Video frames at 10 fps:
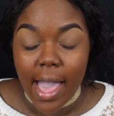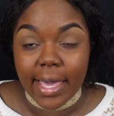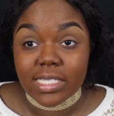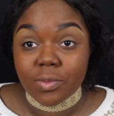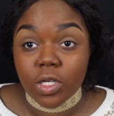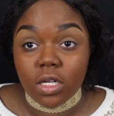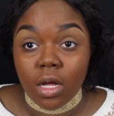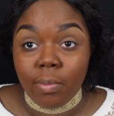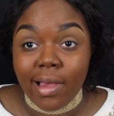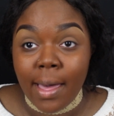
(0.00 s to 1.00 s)
I guess I'm going
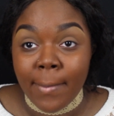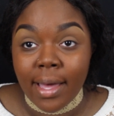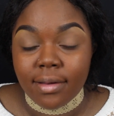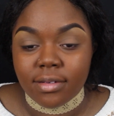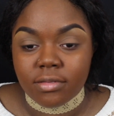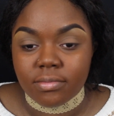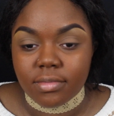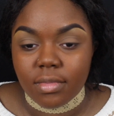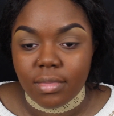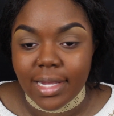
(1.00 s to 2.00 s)
to apply my
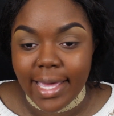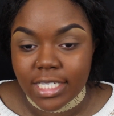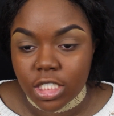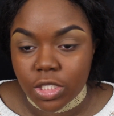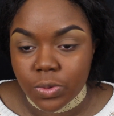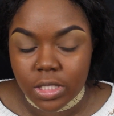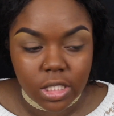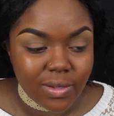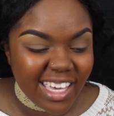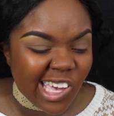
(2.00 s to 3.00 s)
lashes
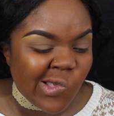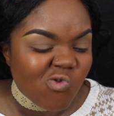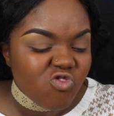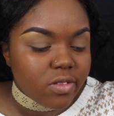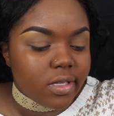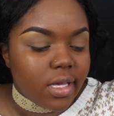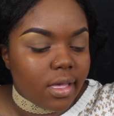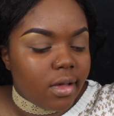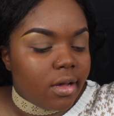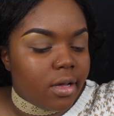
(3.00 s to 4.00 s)
really quick.
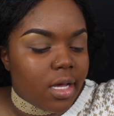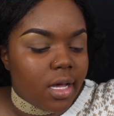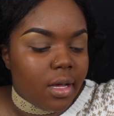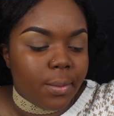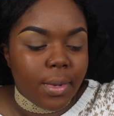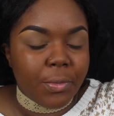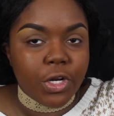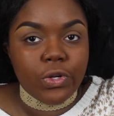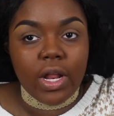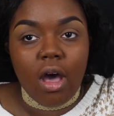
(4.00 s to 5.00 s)
I'm
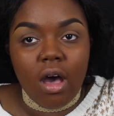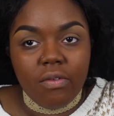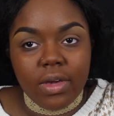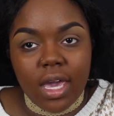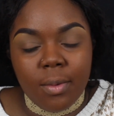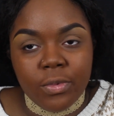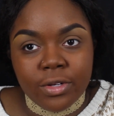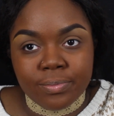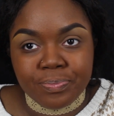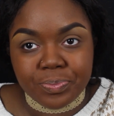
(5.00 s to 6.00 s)
going to do that off
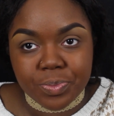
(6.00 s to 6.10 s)
camera.